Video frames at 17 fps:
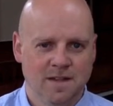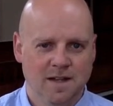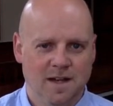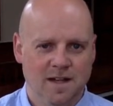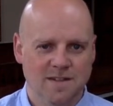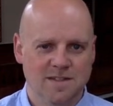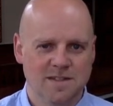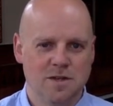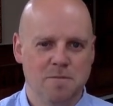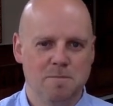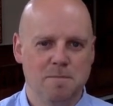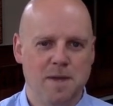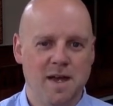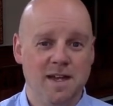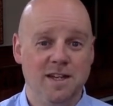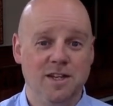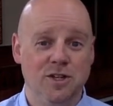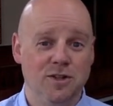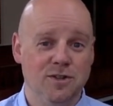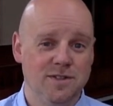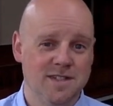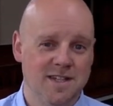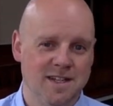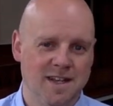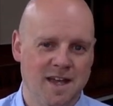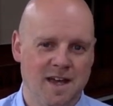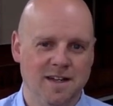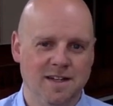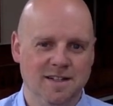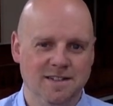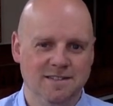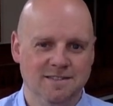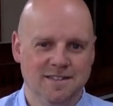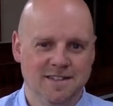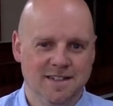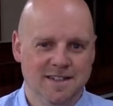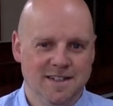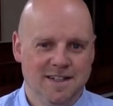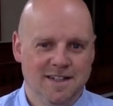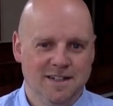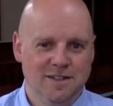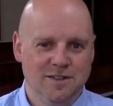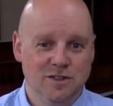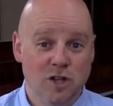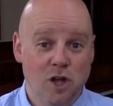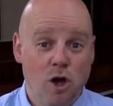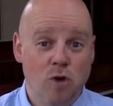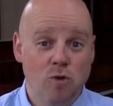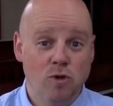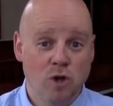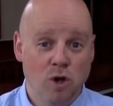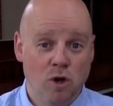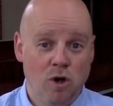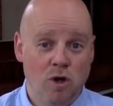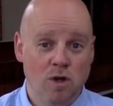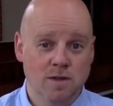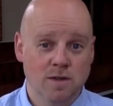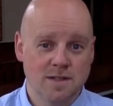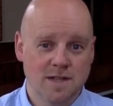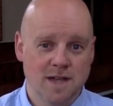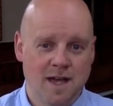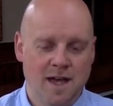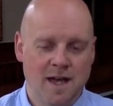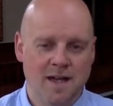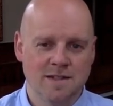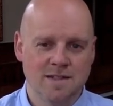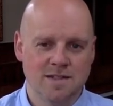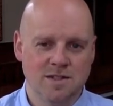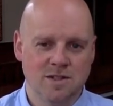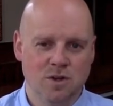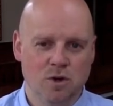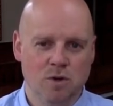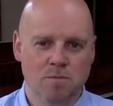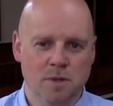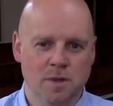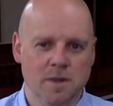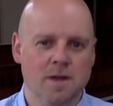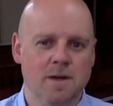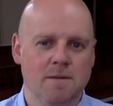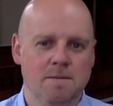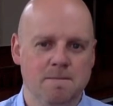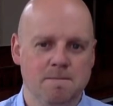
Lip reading: And so may you today know God as your mother,